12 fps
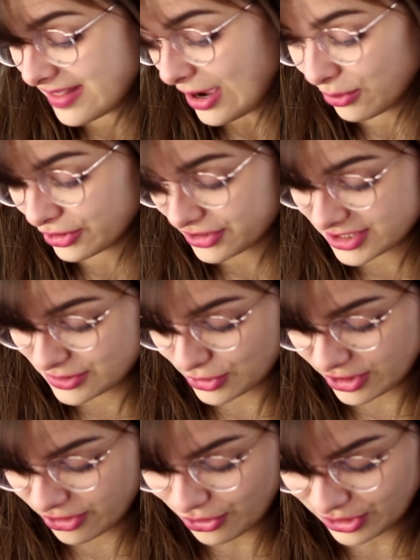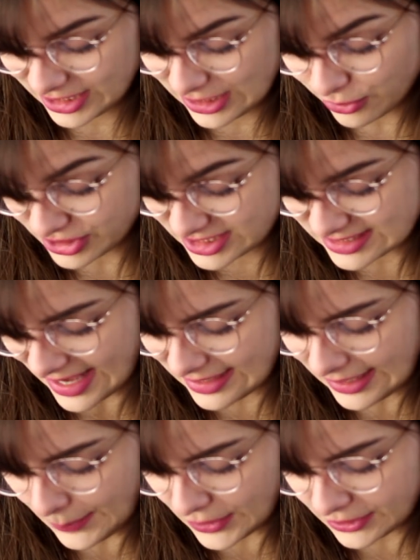that was where the old lady was
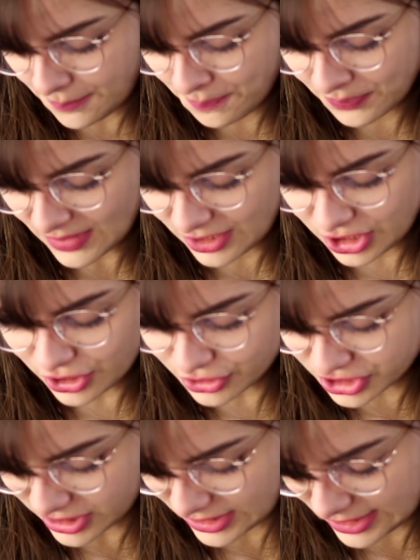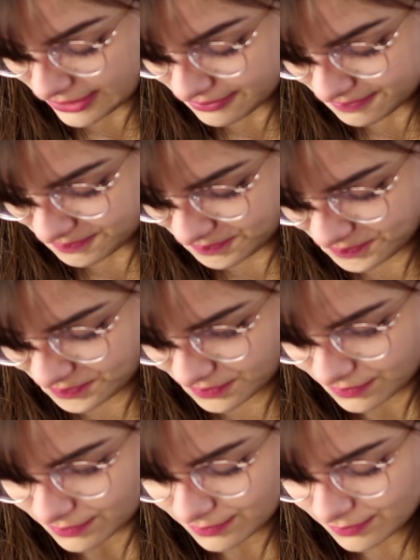standing. But usually
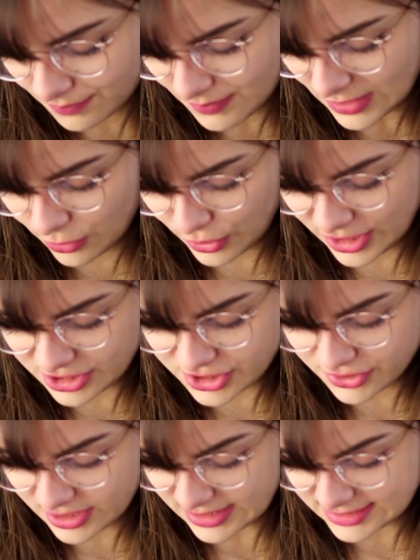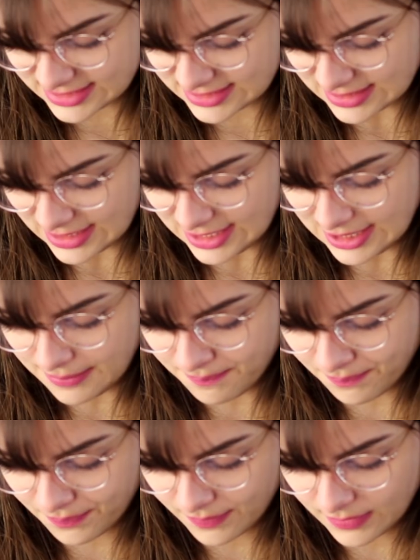when you do this
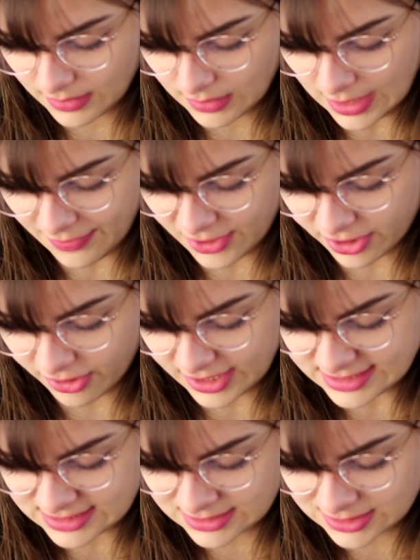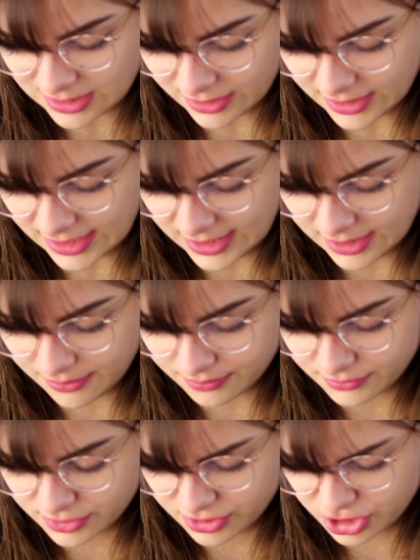and there isn't like a
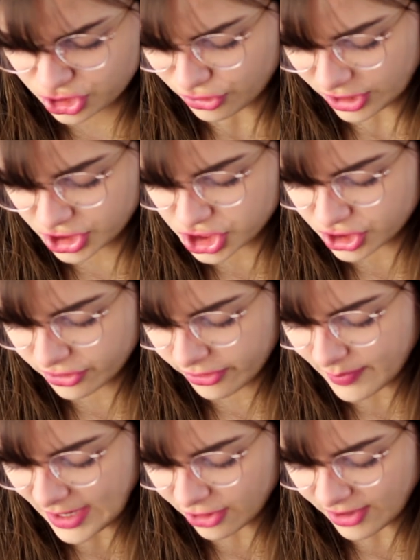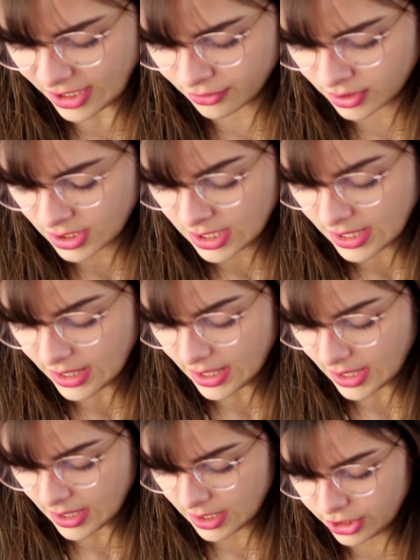structure on the background,
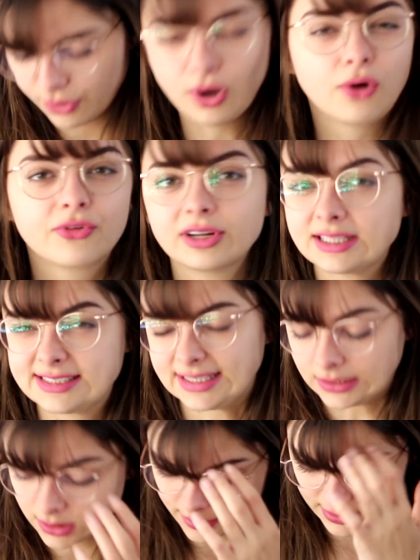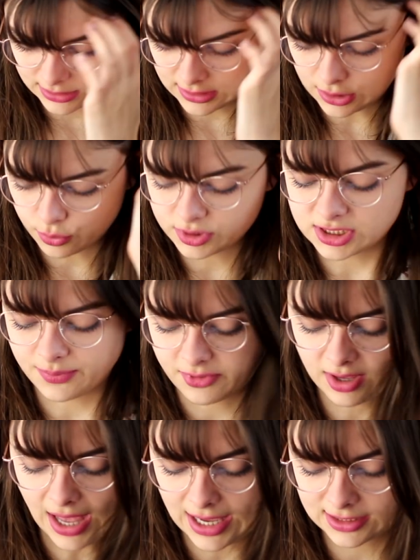you can't really tell that there was
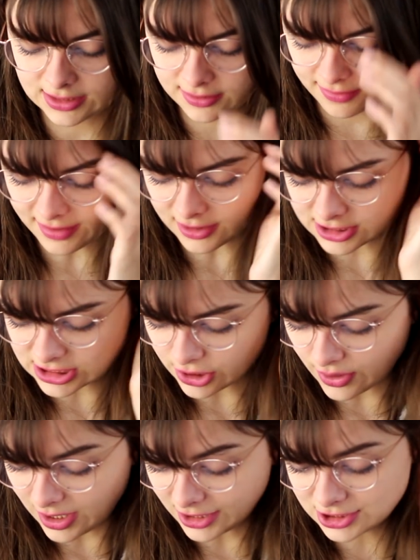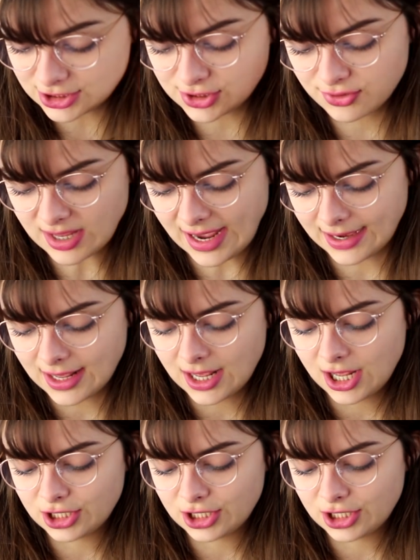something edited there. So I like to do that